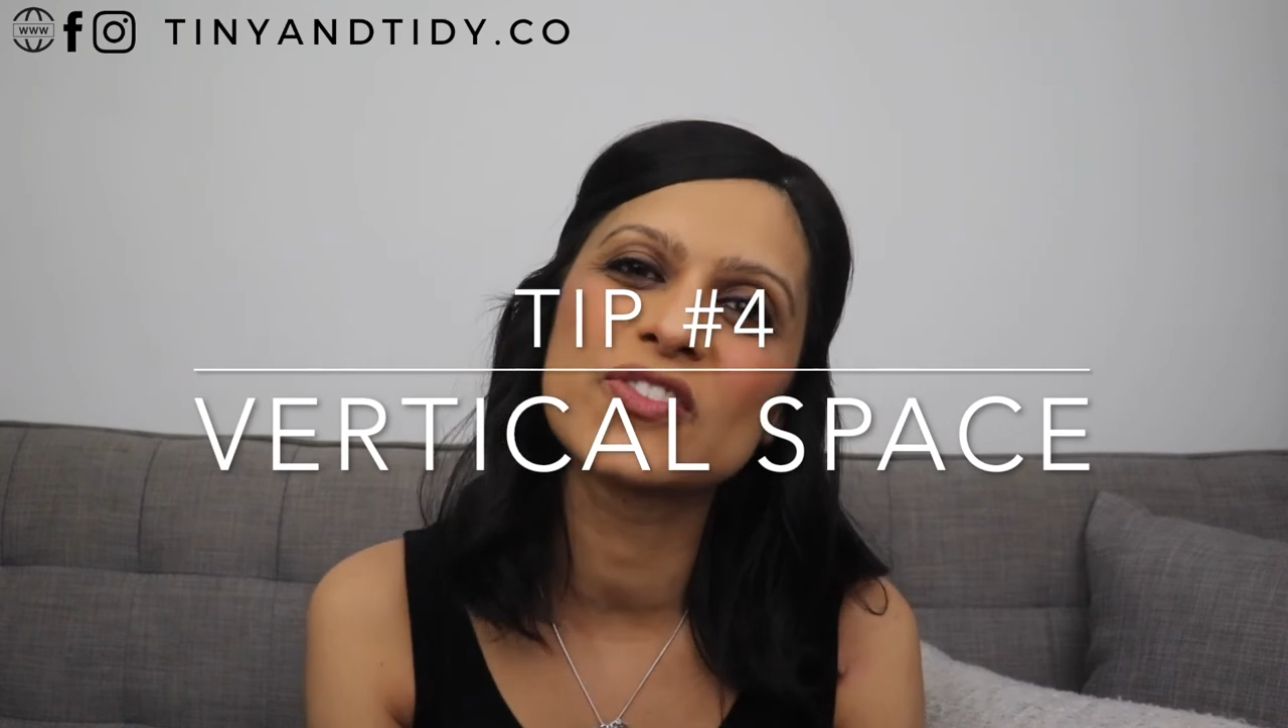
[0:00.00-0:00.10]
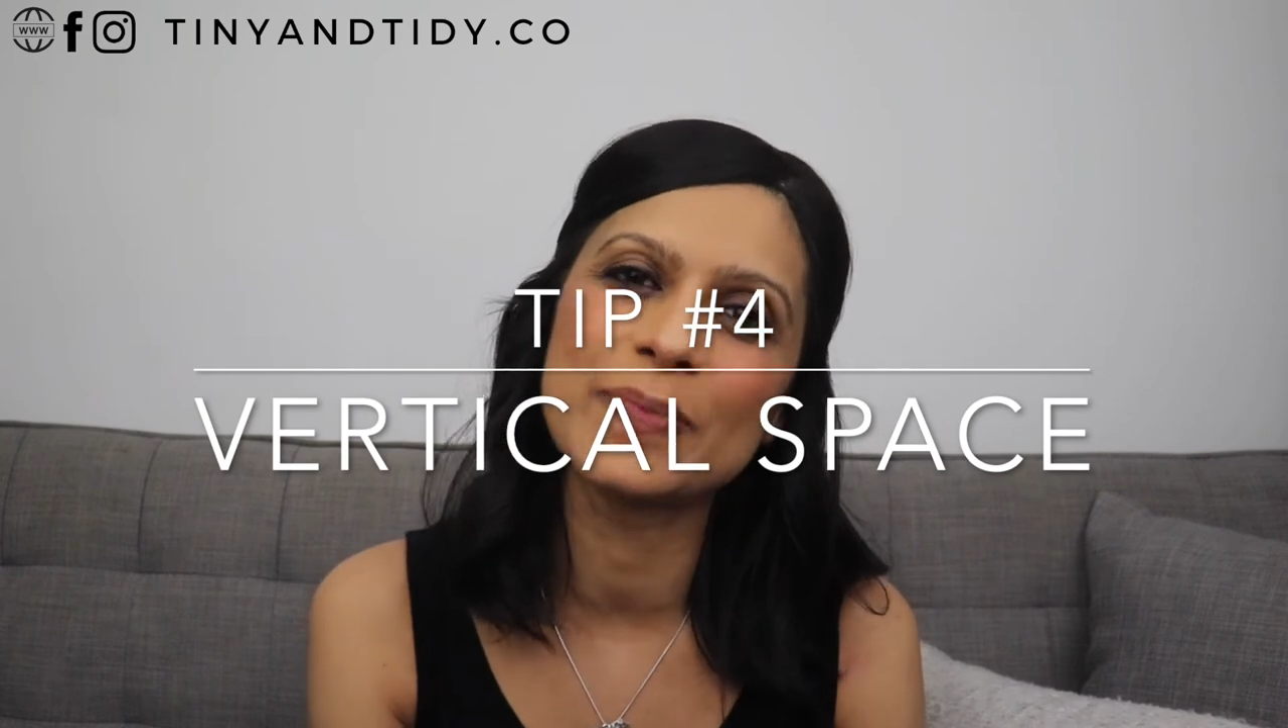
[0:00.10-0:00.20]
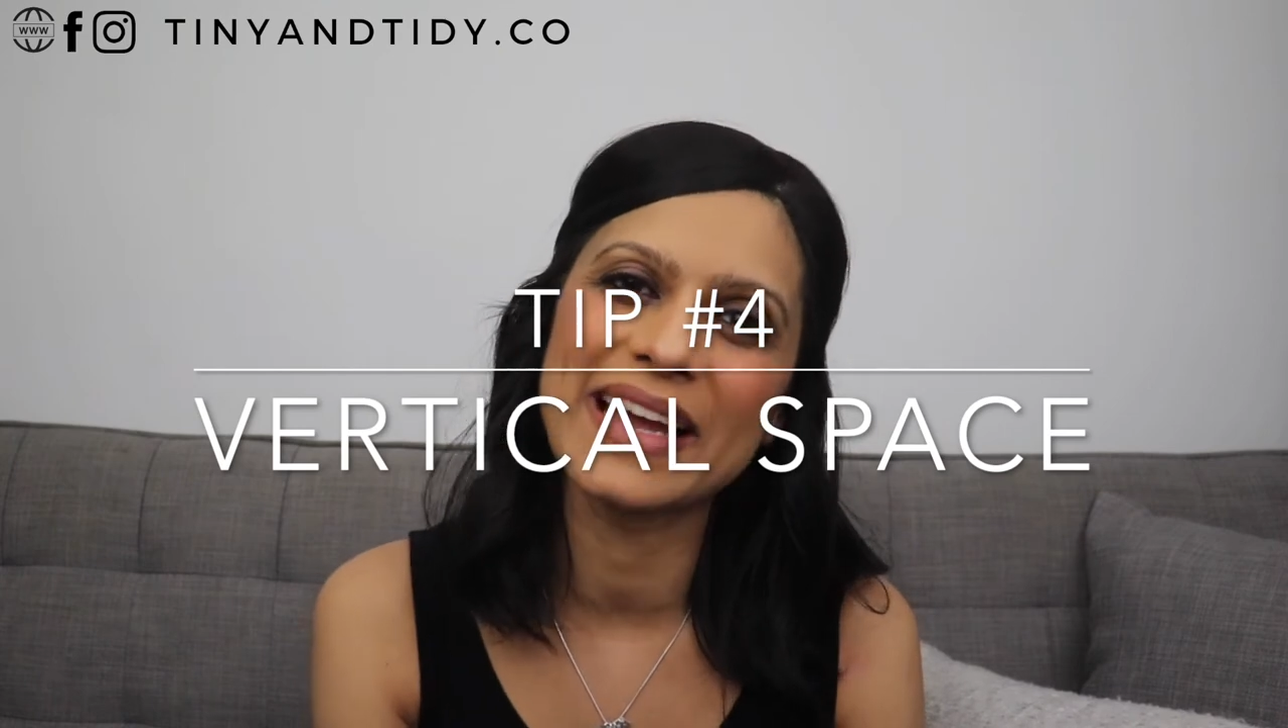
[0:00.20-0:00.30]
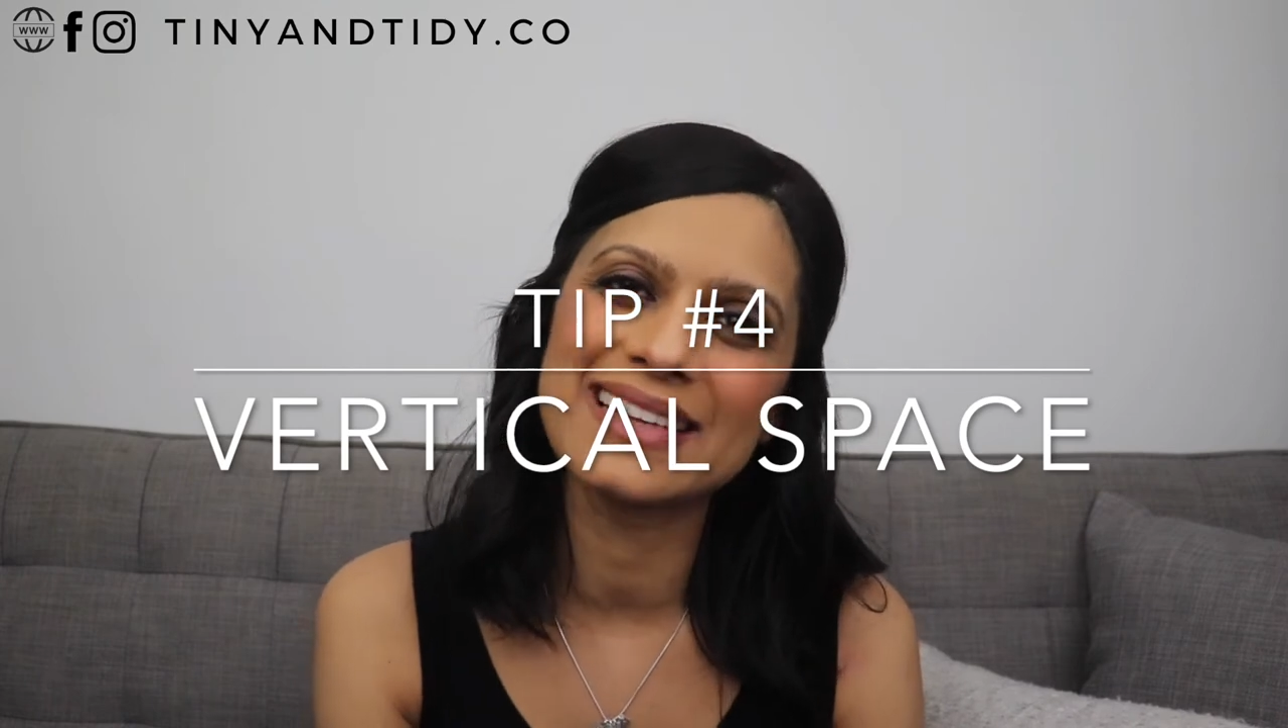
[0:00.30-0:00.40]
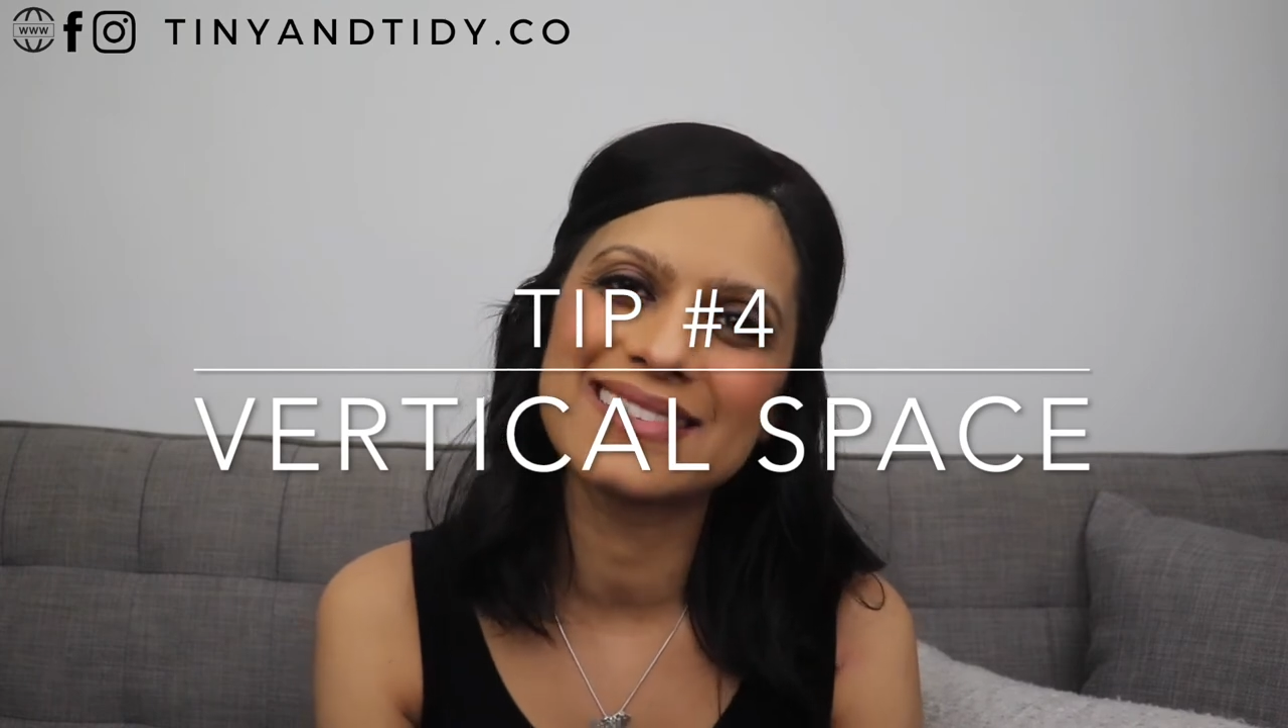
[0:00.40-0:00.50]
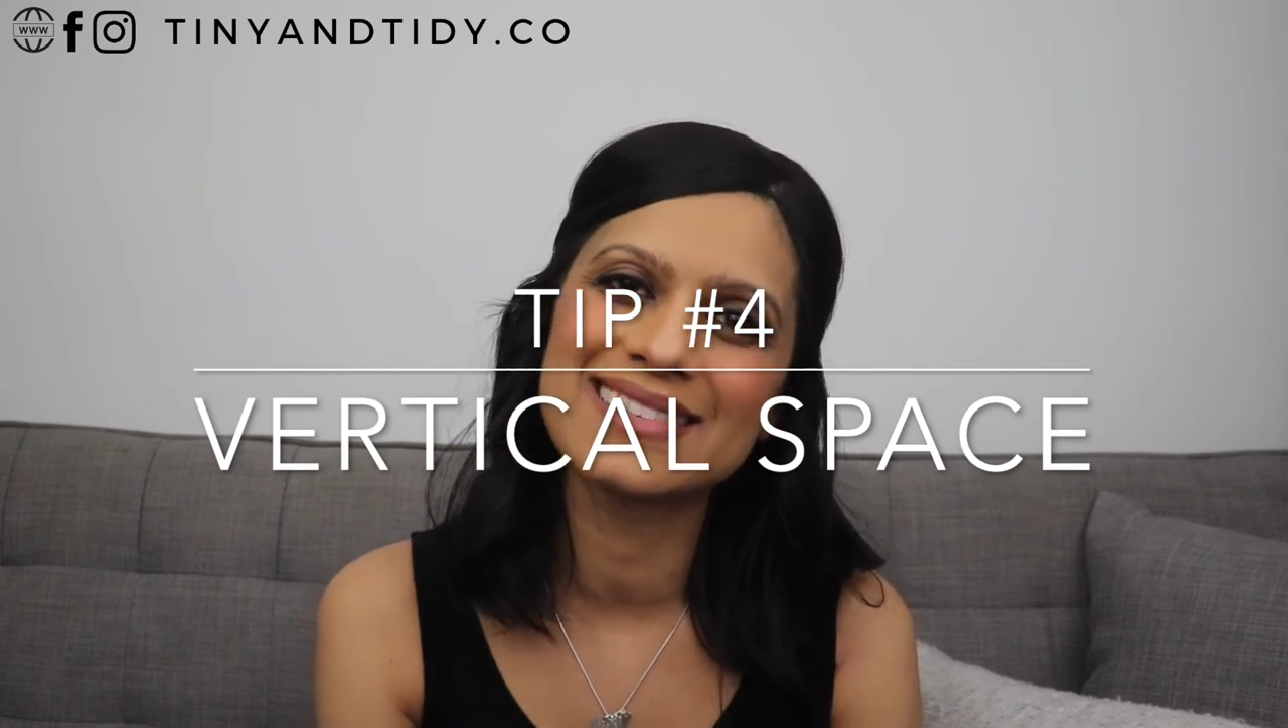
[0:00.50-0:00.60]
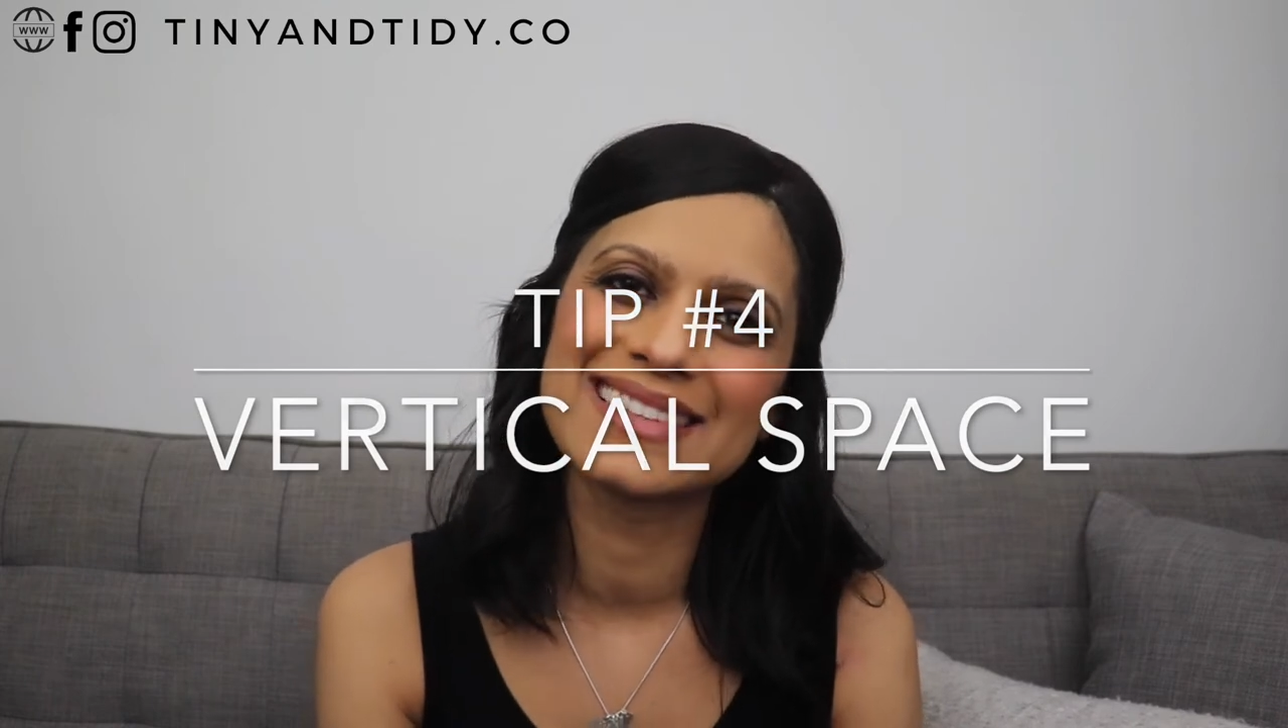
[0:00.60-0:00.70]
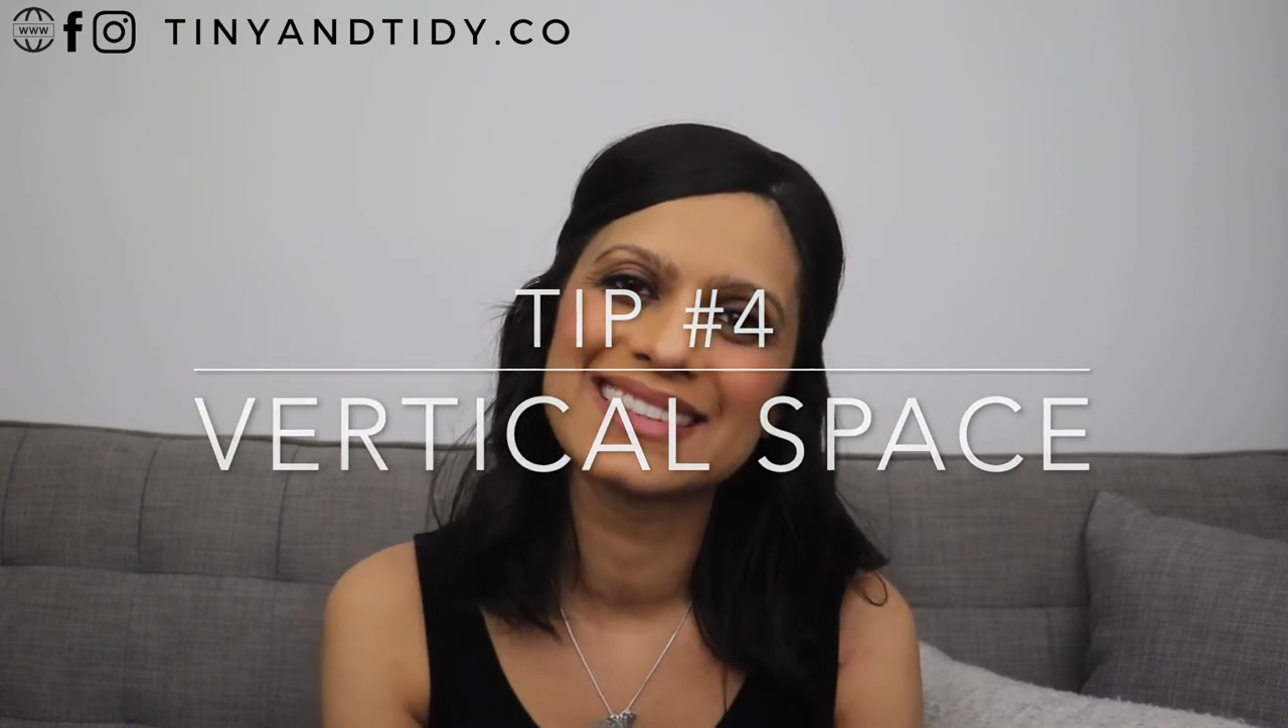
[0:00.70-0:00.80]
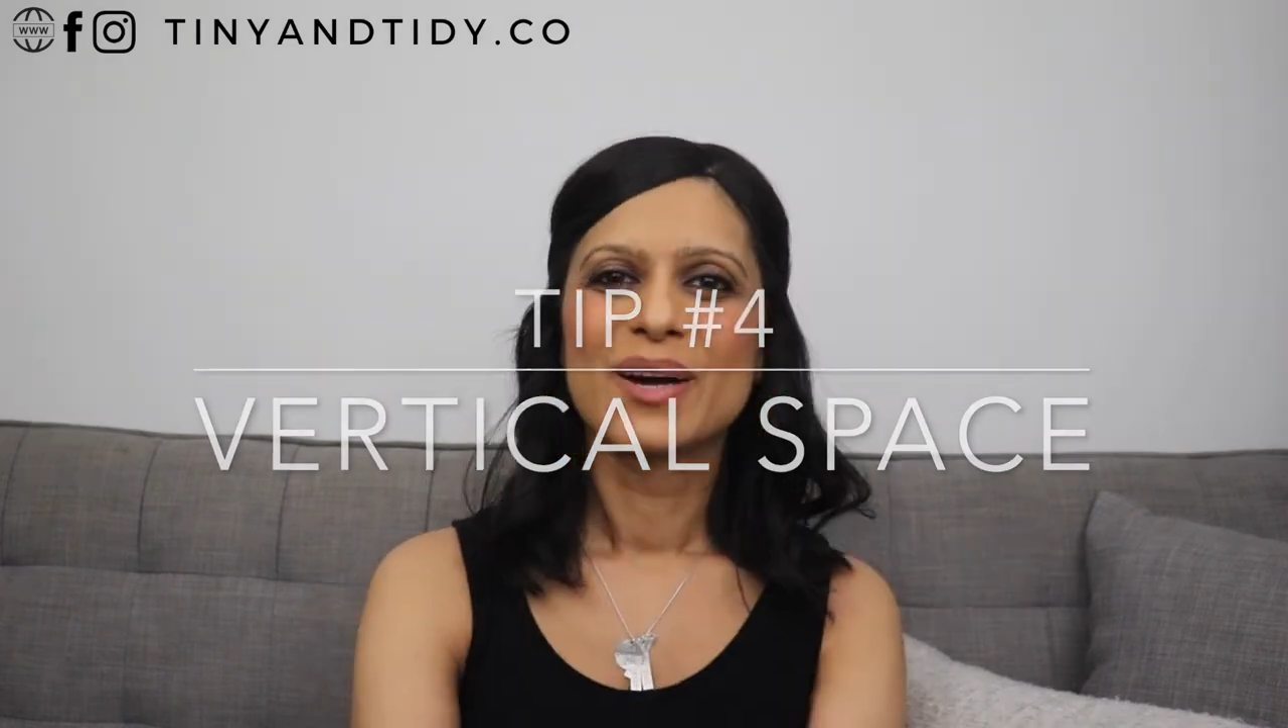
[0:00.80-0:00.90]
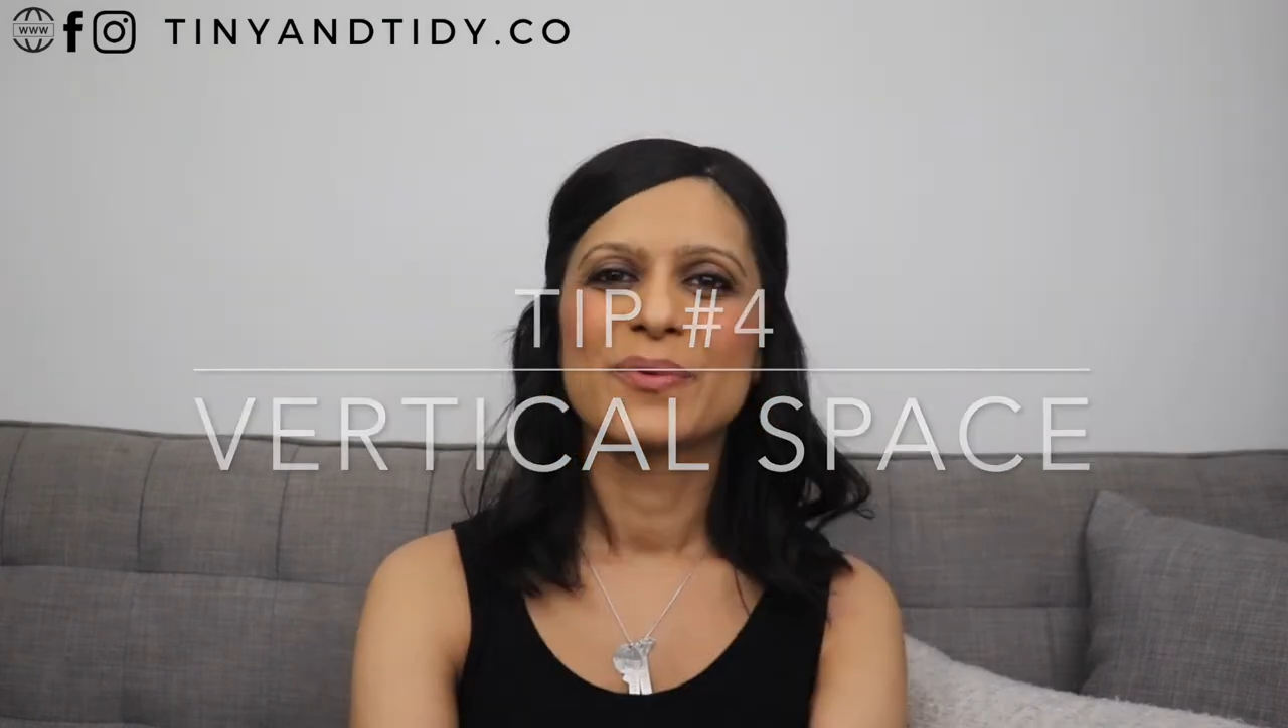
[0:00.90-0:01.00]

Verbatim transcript: space.